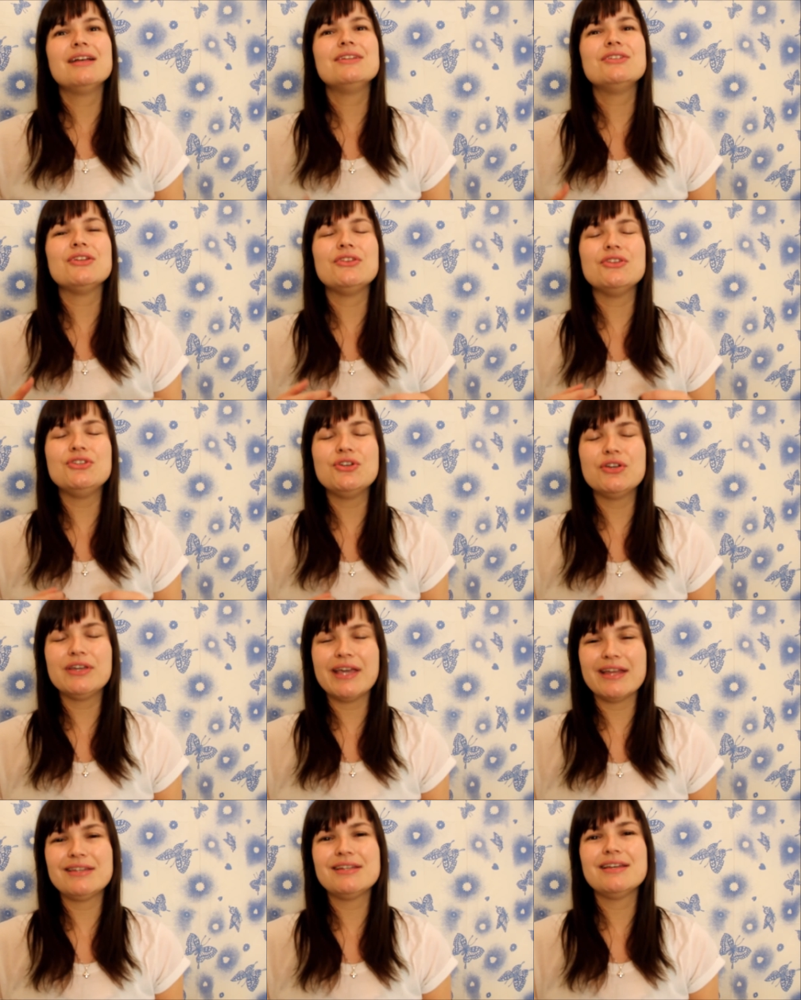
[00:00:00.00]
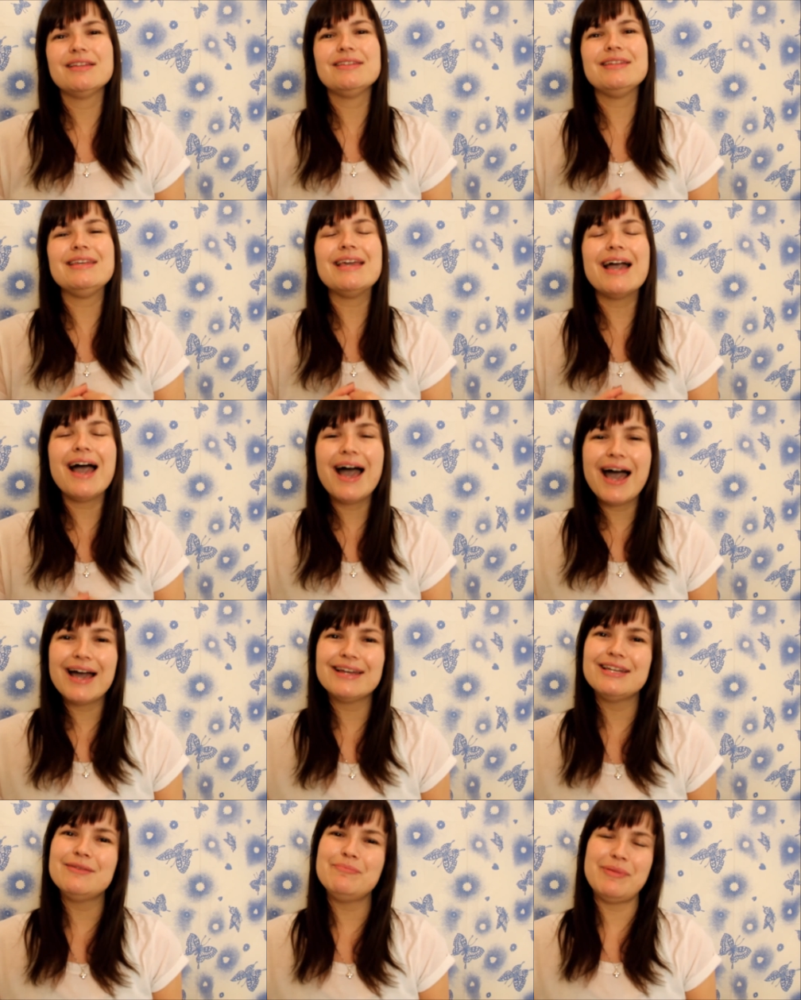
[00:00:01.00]
so that you get the
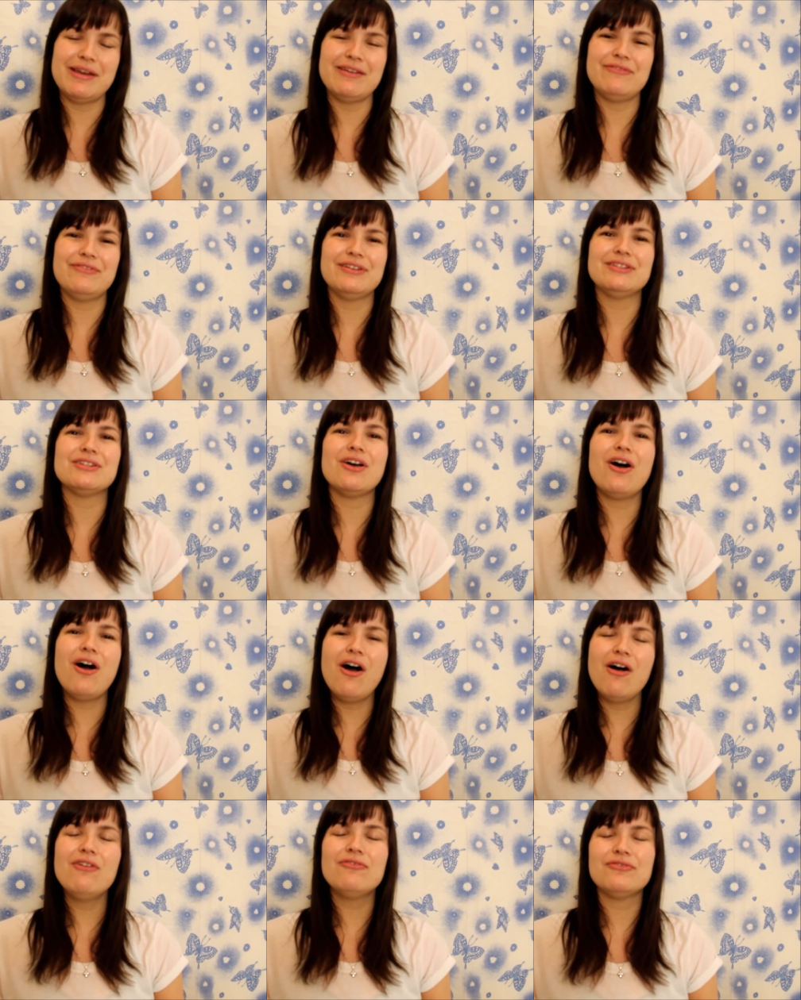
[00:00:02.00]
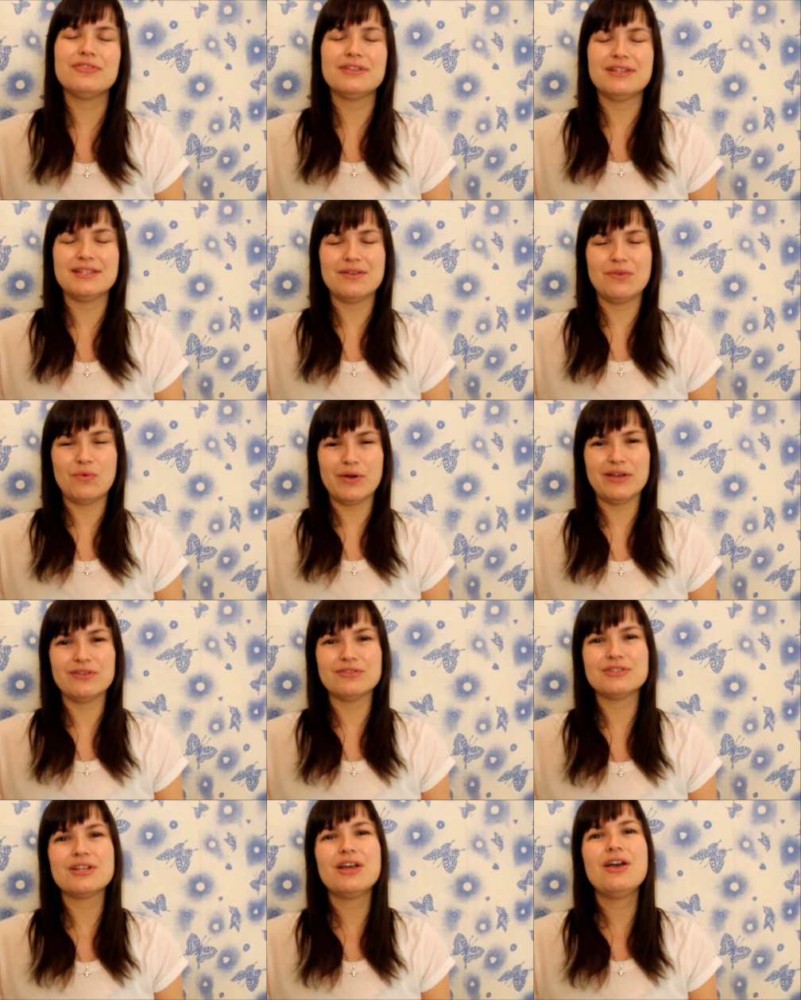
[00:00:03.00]
added benefits of the
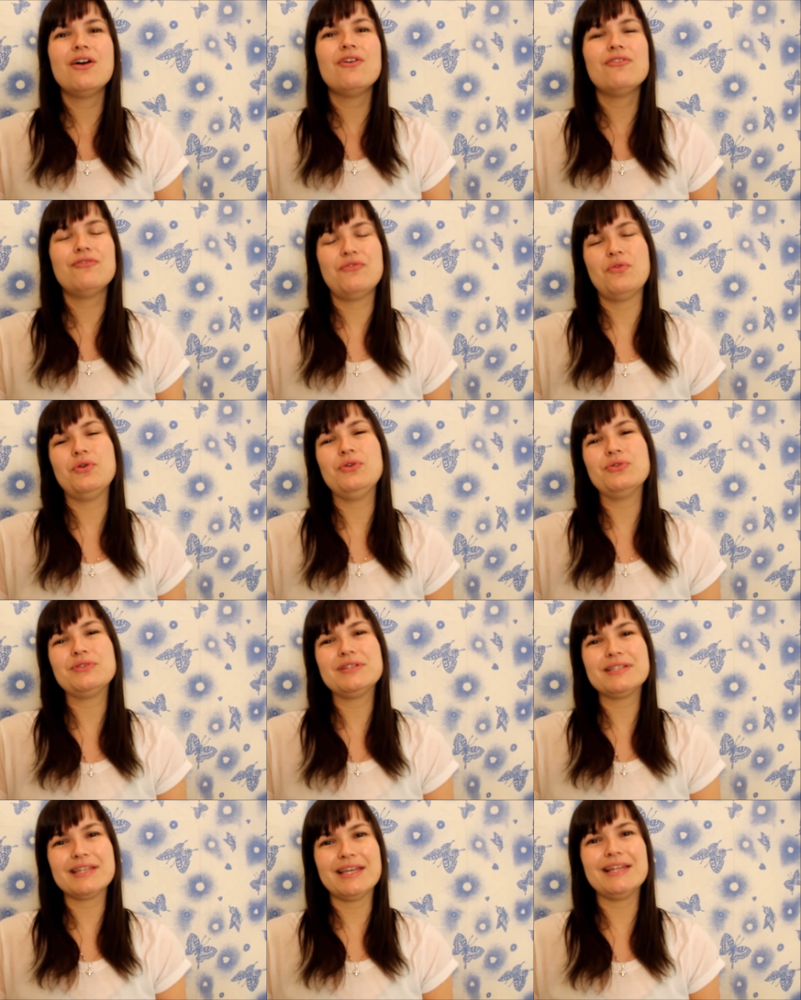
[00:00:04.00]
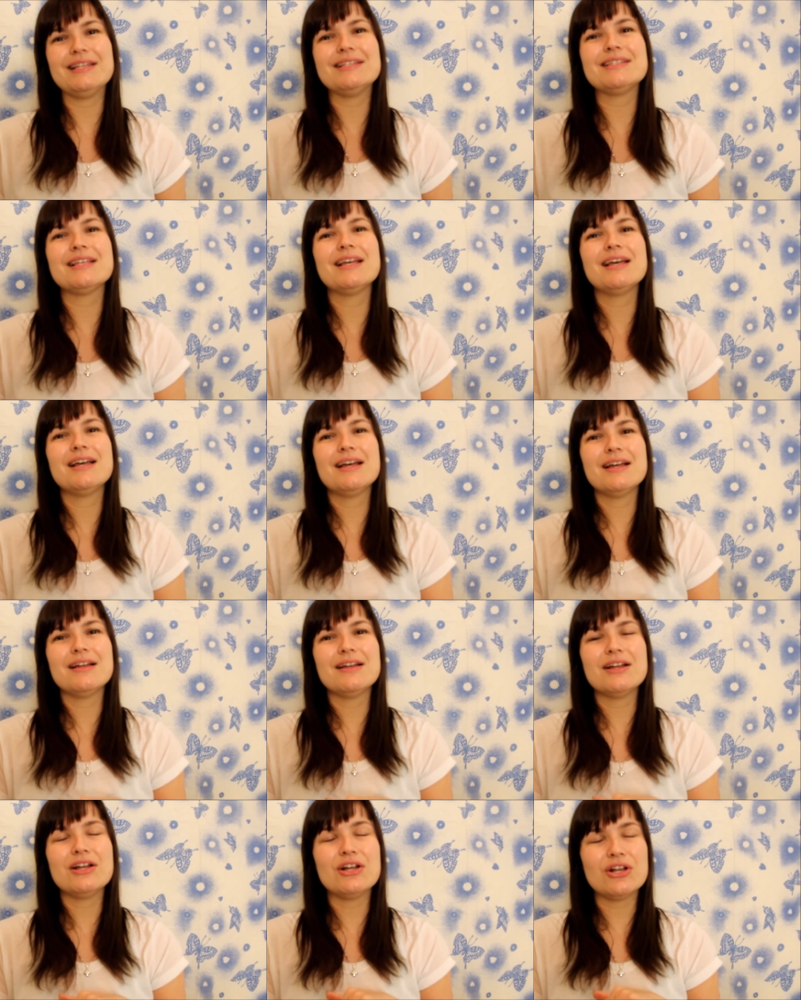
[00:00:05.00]
oils for your skin's
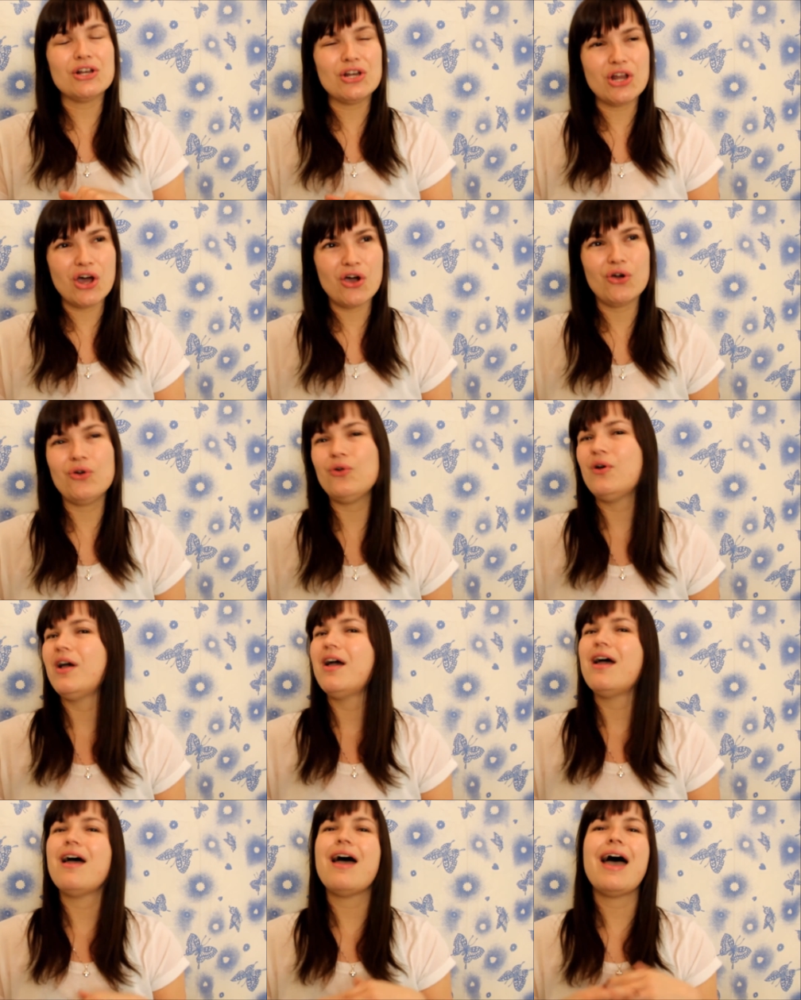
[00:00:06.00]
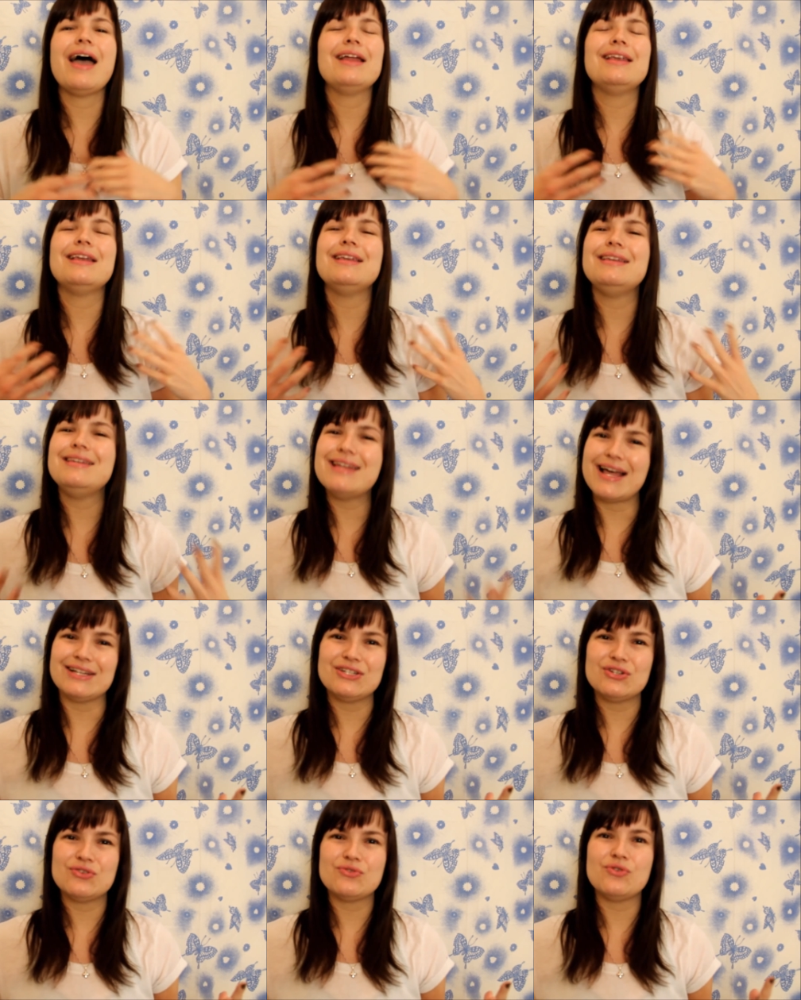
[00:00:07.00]
glow and
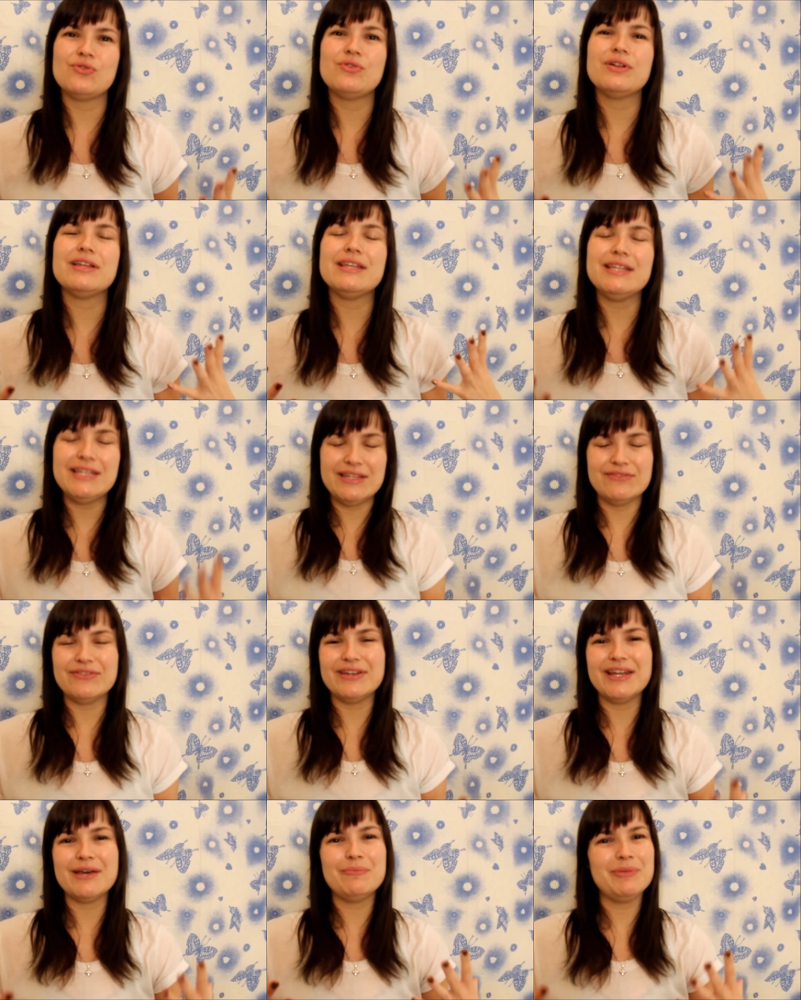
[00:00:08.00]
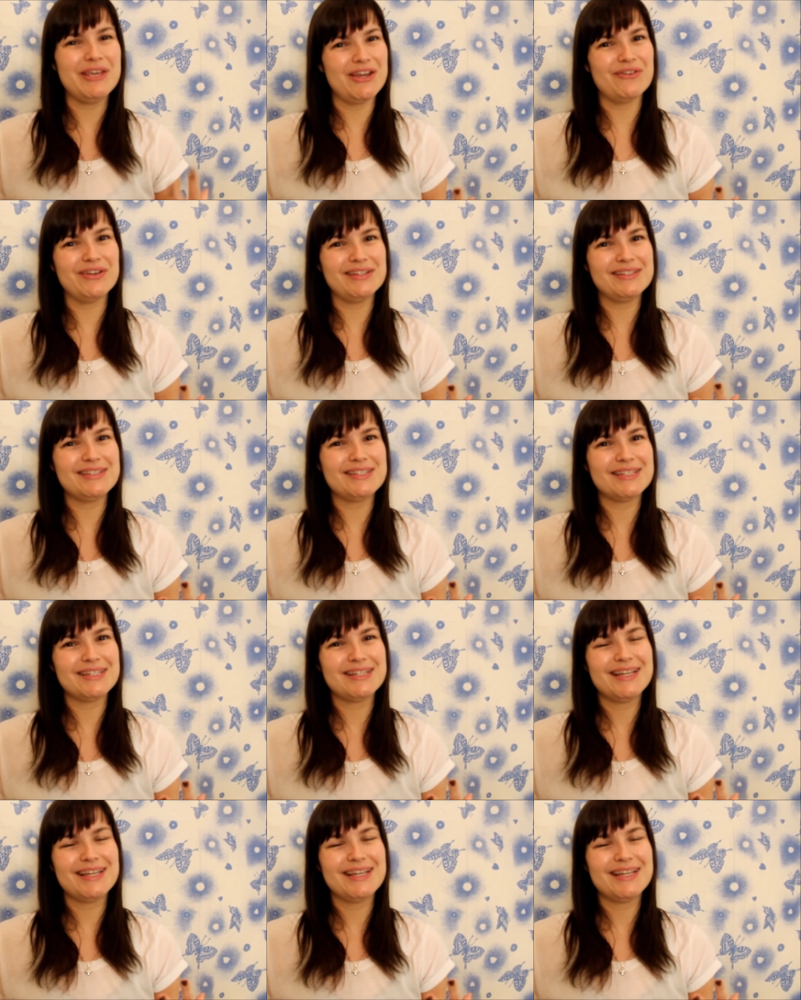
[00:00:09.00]
natural, even appearance.